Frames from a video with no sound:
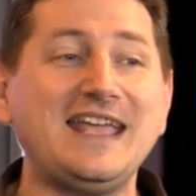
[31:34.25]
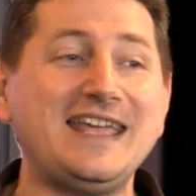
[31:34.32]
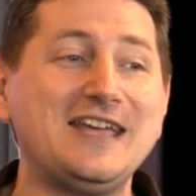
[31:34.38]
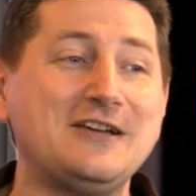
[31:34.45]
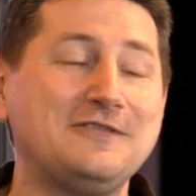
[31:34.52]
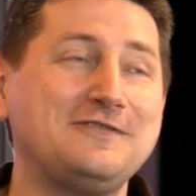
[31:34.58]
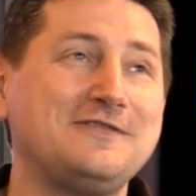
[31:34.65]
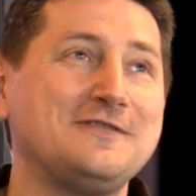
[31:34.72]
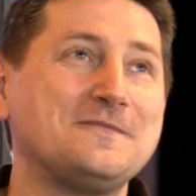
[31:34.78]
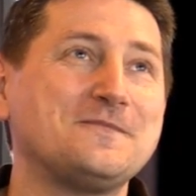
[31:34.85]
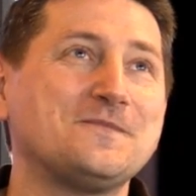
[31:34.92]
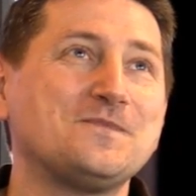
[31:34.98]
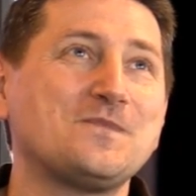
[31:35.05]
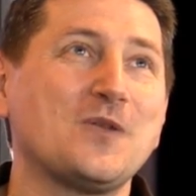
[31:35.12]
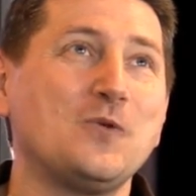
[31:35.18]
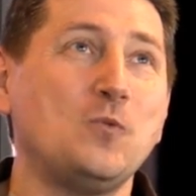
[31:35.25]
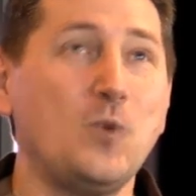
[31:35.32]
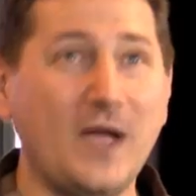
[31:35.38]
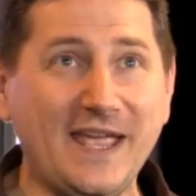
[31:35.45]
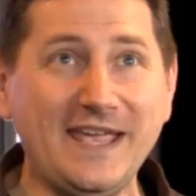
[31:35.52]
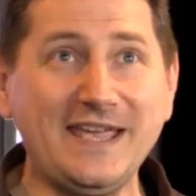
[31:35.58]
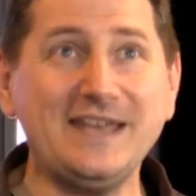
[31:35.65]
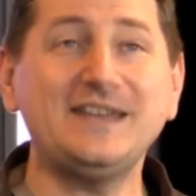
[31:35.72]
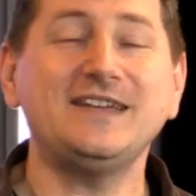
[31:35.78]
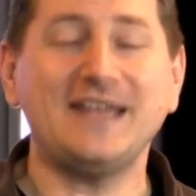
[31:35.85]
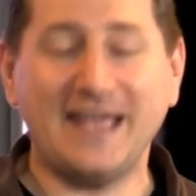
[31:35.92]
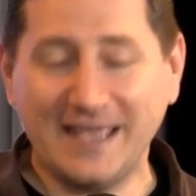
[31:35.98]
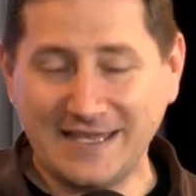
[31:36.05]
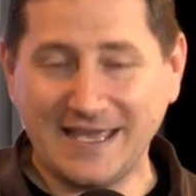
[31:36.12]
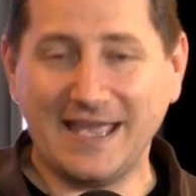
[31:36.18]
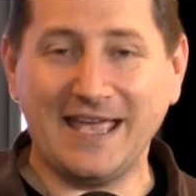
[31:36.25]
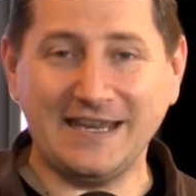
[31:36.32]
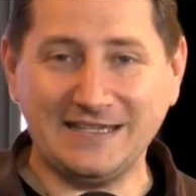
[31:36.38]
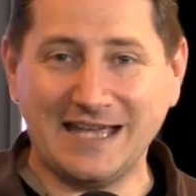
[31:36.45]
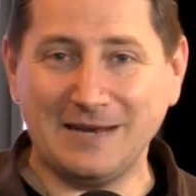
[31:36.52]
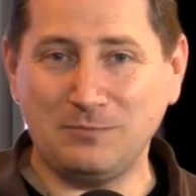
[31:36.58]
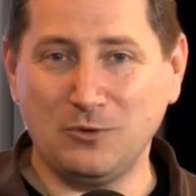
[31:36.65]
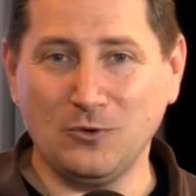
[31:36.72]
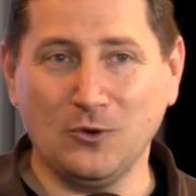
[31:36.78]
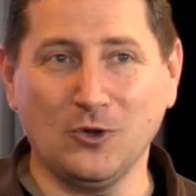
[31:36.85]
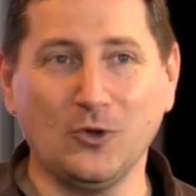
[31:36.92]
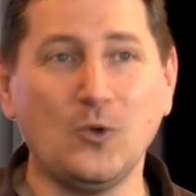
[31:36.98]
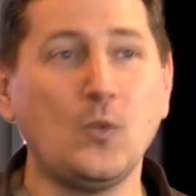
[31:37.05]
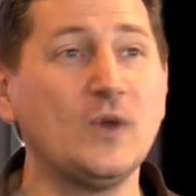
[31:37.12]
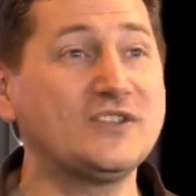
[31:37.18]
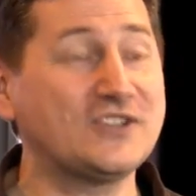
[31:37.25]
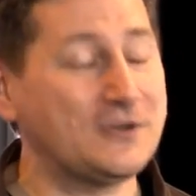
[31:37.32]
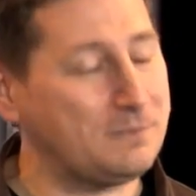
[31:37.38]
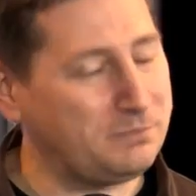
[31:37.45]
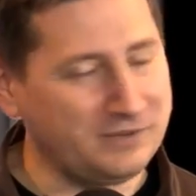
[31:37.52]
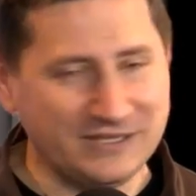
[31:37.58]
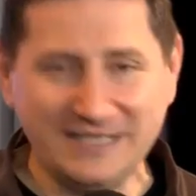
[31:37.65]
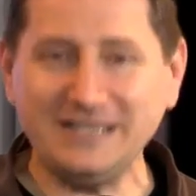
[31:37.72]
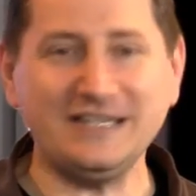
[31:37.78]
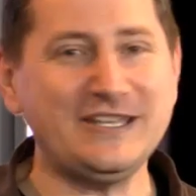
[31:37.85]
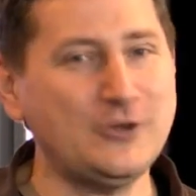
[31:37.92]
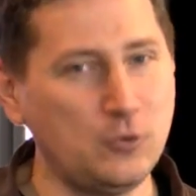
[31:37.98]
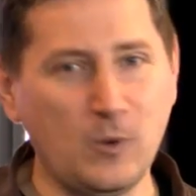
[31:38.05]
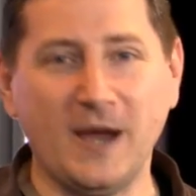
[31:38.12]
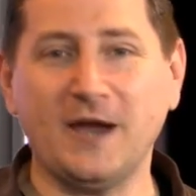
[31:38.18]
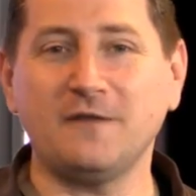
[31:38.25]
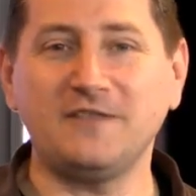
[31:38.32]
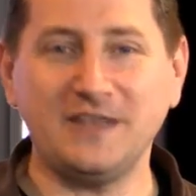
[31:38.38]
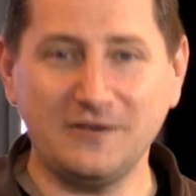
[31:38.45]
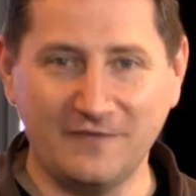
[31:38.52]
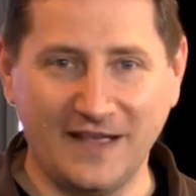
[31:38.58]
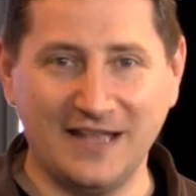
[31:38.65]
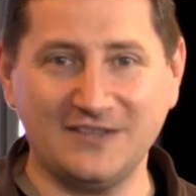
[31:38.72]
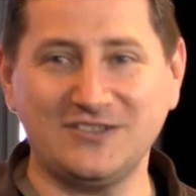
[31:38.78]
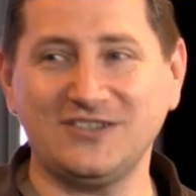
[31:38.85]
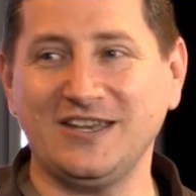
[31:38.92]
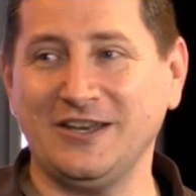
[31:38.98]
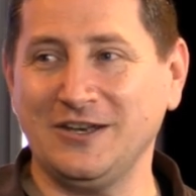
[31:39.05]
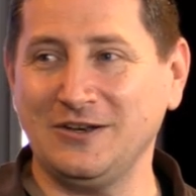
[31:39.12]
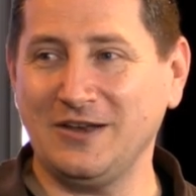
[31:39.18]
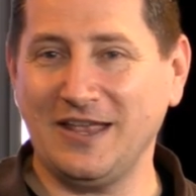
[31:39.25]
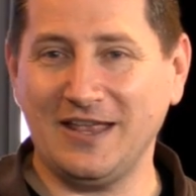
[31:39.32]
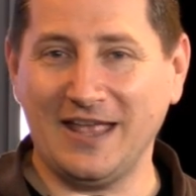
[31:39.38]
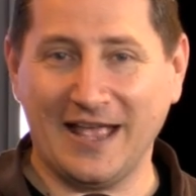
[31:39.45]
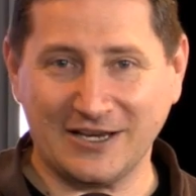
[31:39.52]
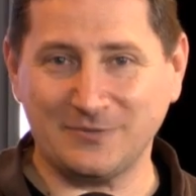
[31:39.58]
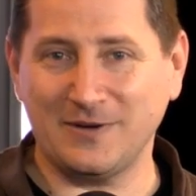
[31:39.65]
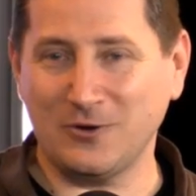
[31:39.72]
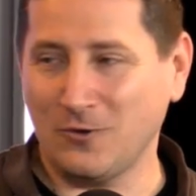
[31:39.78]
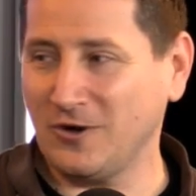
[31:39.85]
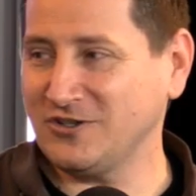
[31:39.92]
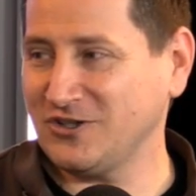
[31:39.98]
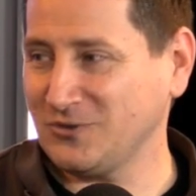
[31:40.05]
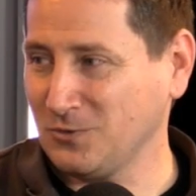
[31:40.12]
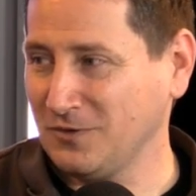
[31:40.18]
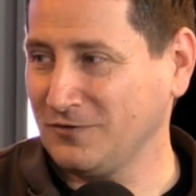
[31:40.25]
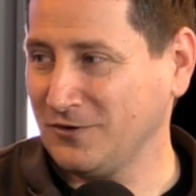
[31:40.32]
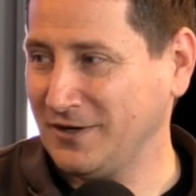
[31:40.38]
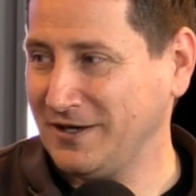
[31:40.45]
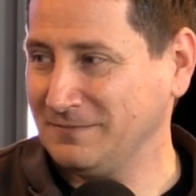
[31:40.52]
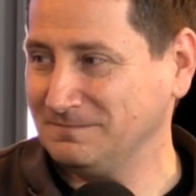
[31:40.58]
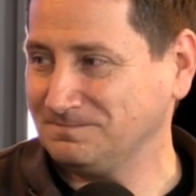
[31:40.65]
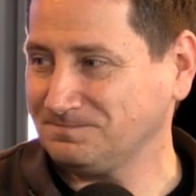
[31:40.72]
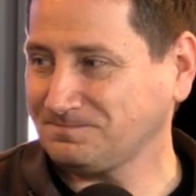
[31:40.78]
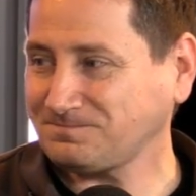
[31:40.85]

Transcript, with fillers: if Wade, aka Deadpool, was completely aware of the events in X-Men Origins Wolverine